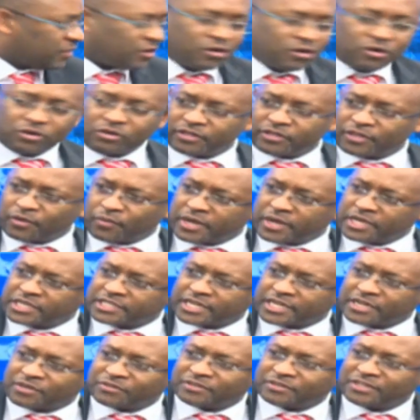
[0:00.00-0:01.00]
all the way
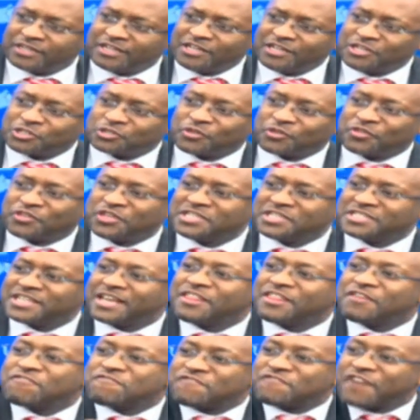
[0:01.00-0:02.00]
down. So these are
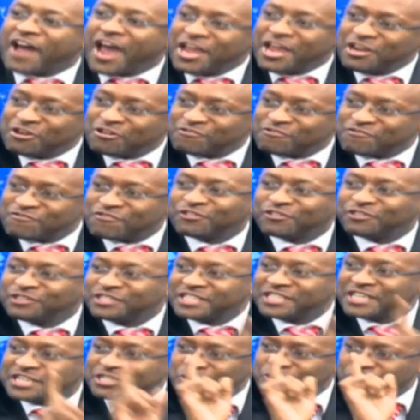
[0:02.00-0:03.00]
the final
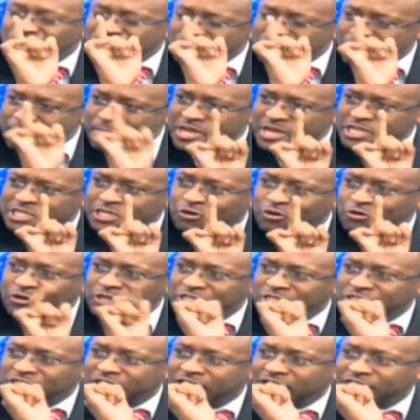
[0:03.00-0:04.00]
frontiers of major oil
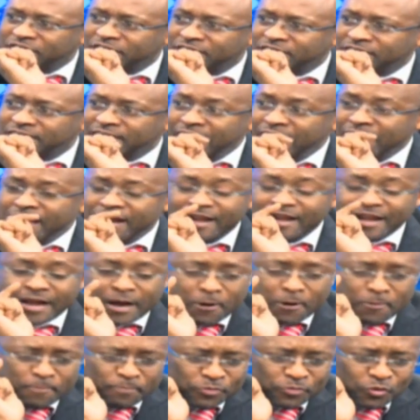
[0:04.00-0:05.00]
discoveries. Now,